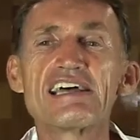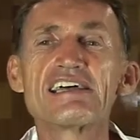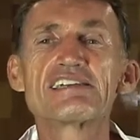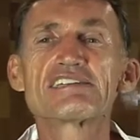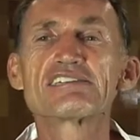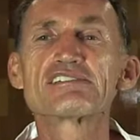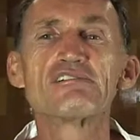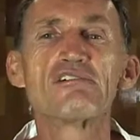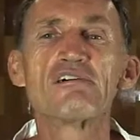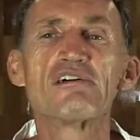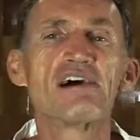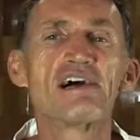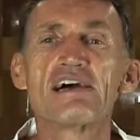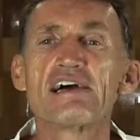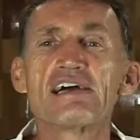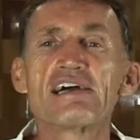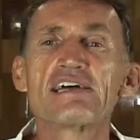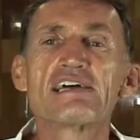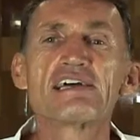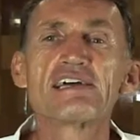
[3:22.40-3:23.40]
So
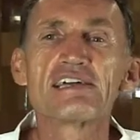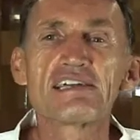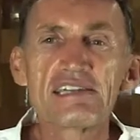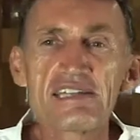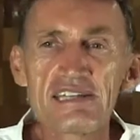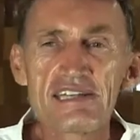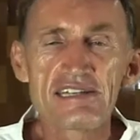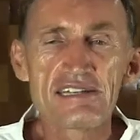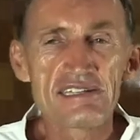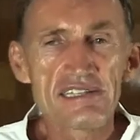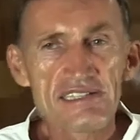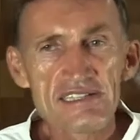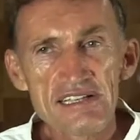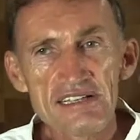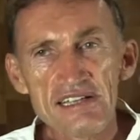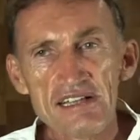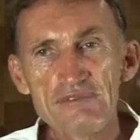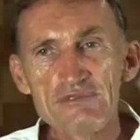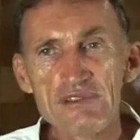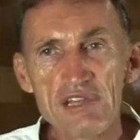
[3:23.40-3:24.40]

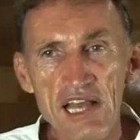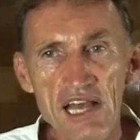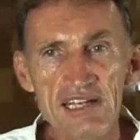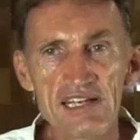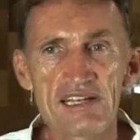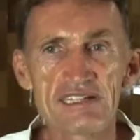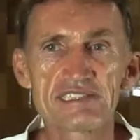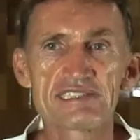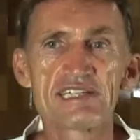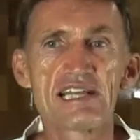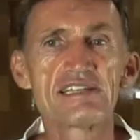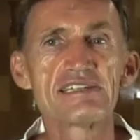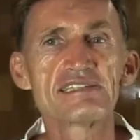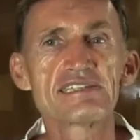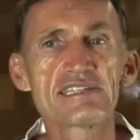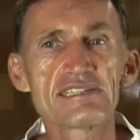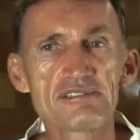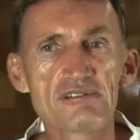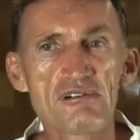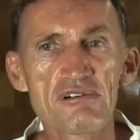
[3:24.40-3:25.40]
if we understand
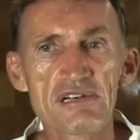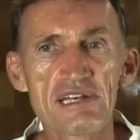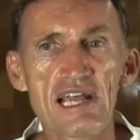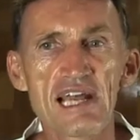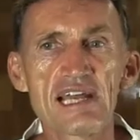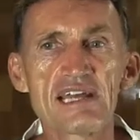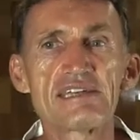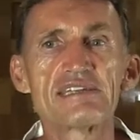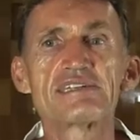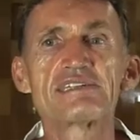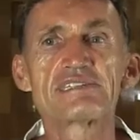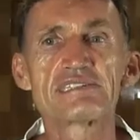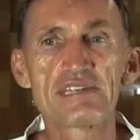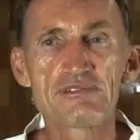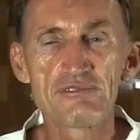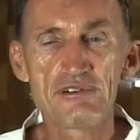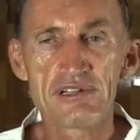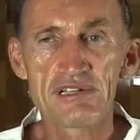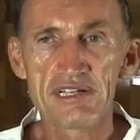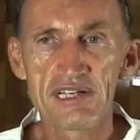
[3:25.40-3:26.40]
this, okay,
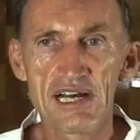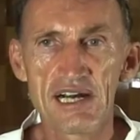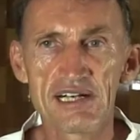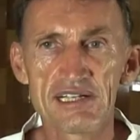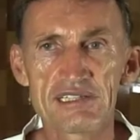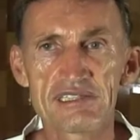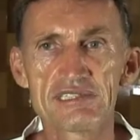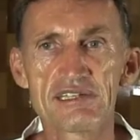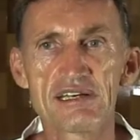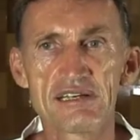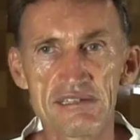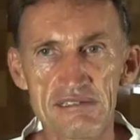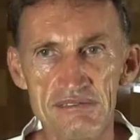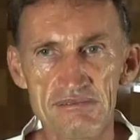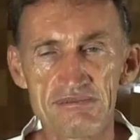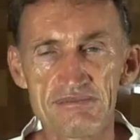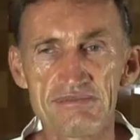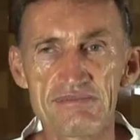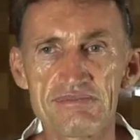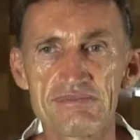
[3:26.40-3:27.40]
different culture,
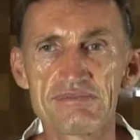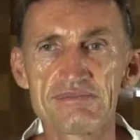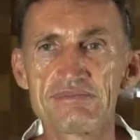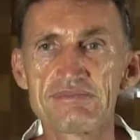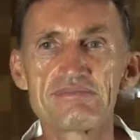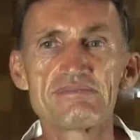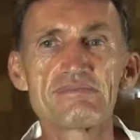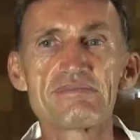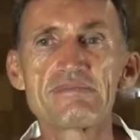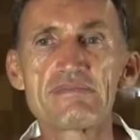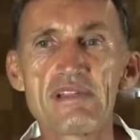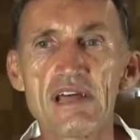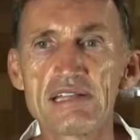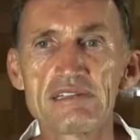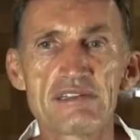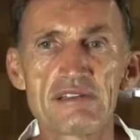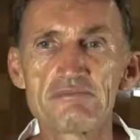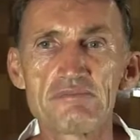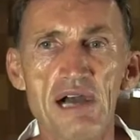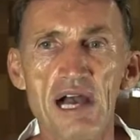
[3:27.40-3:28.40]
and
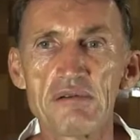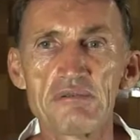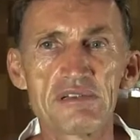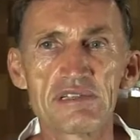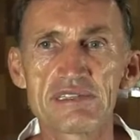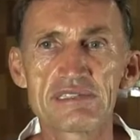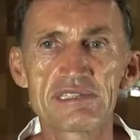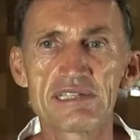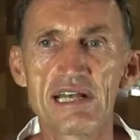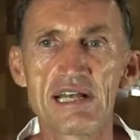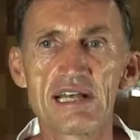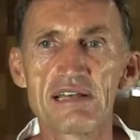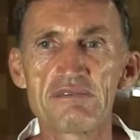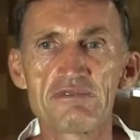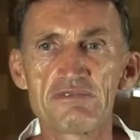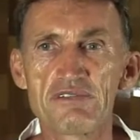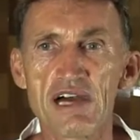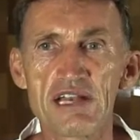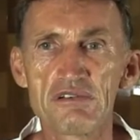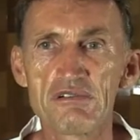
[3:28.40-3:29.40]
the Bible is
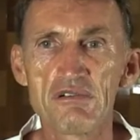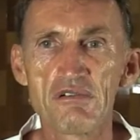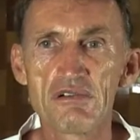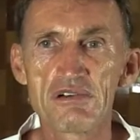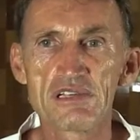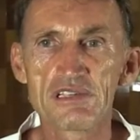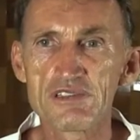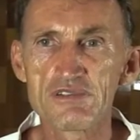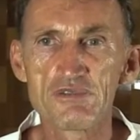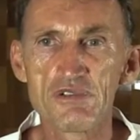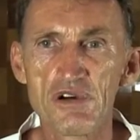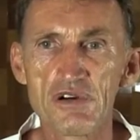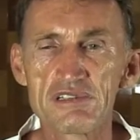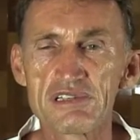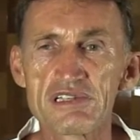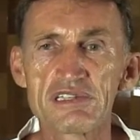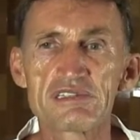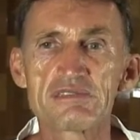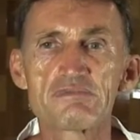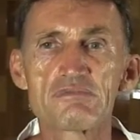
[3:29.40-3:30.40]
saying one honest word
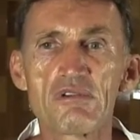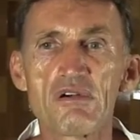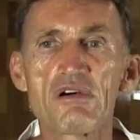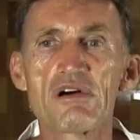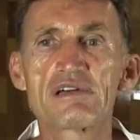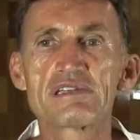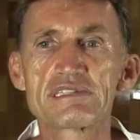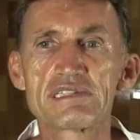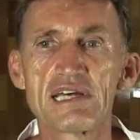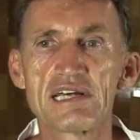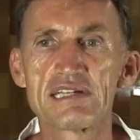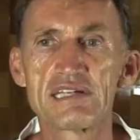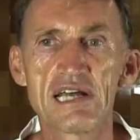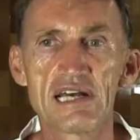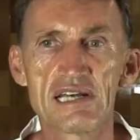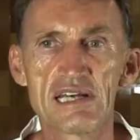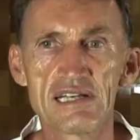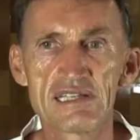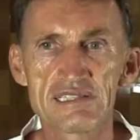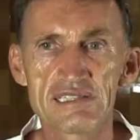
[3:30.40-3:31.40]
is more than
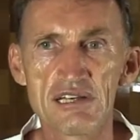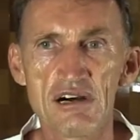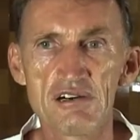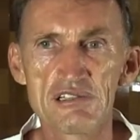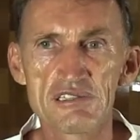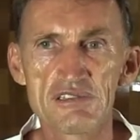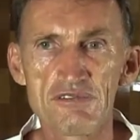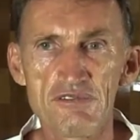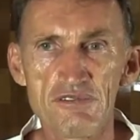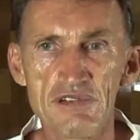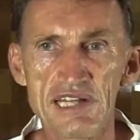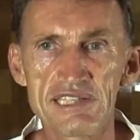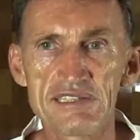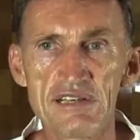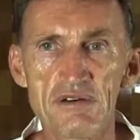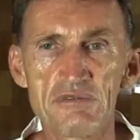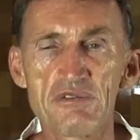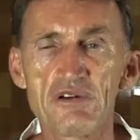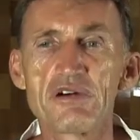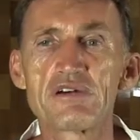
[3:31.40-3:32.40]
a thousand
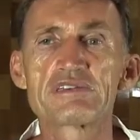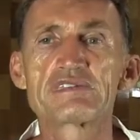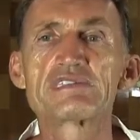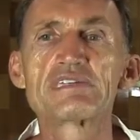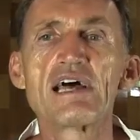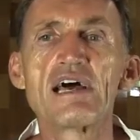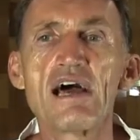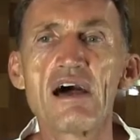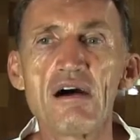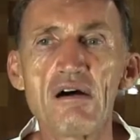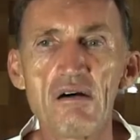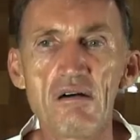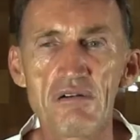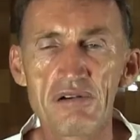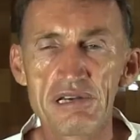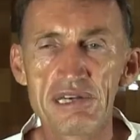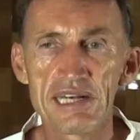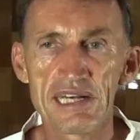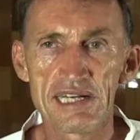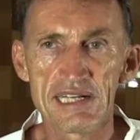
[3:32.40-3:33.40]
flatter words,
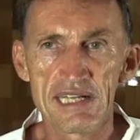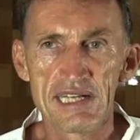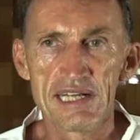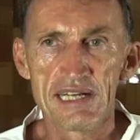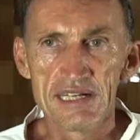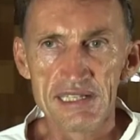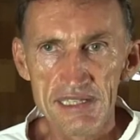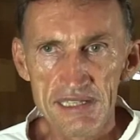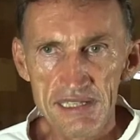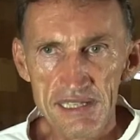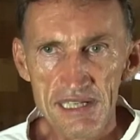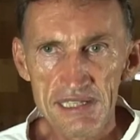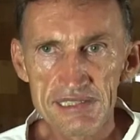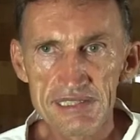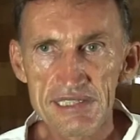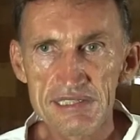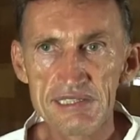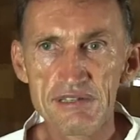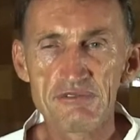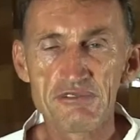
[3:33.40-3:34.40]
okay, it's
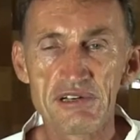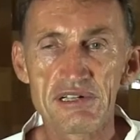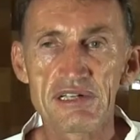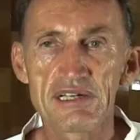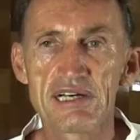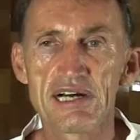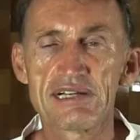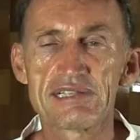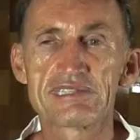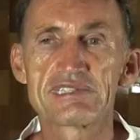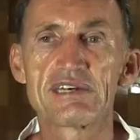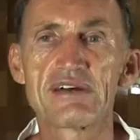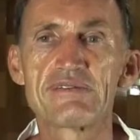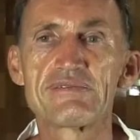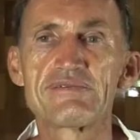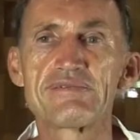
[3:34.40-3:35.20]
a different culture.